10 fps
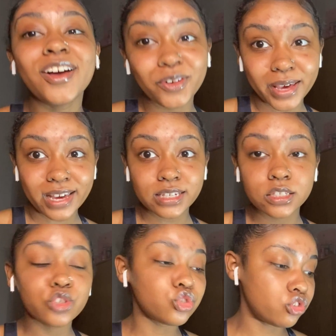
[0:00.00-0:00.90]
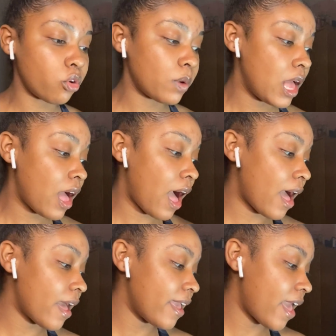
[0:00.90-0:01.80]
Okay, guys. So
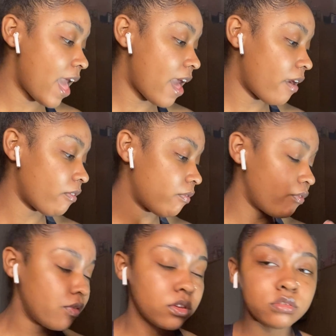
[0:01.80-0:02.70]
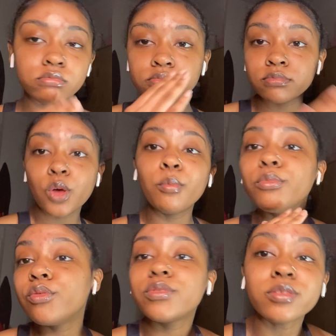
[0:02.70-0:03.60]
I have
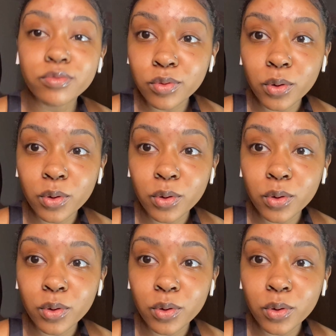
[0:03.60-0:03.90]
moved to the floor.